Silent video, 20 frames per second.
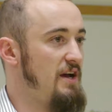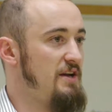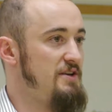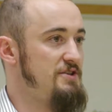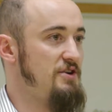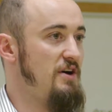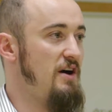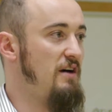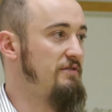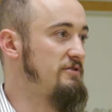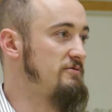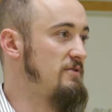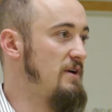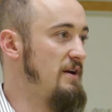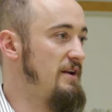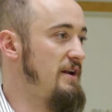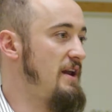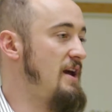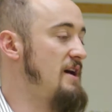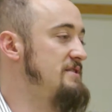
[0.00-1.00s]
you have to write
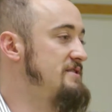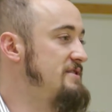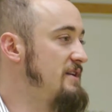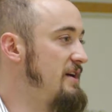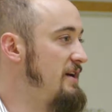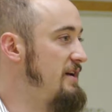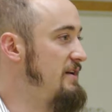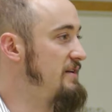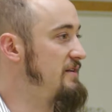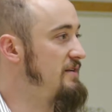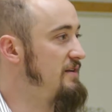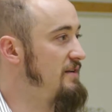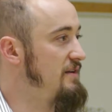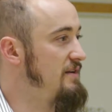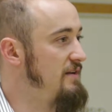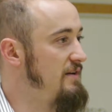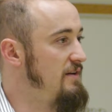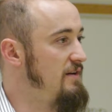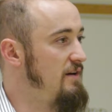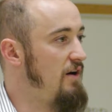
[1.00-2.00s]
an essay.
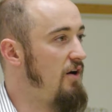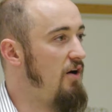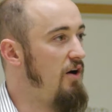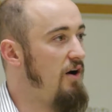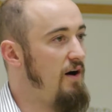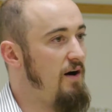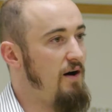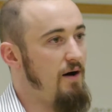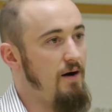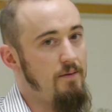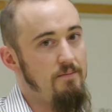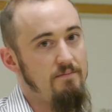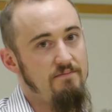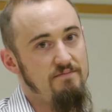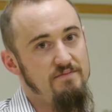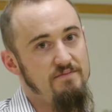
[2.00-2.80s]
You